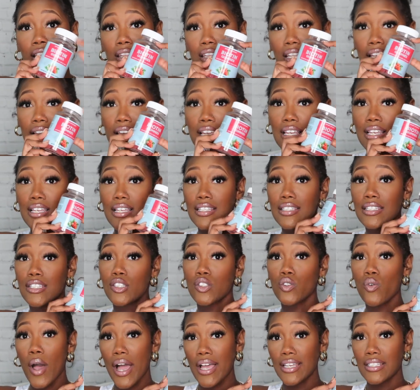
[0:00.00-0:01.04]
these
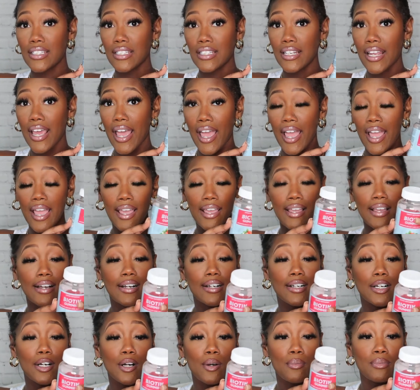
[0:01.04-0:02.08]
twice a day,
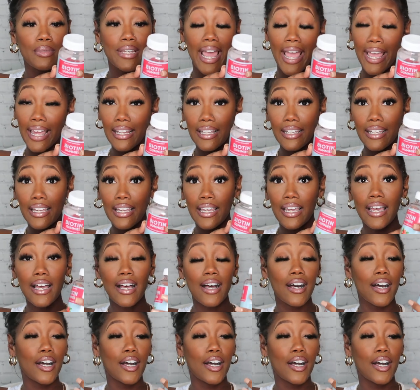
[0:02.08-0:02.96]
daily.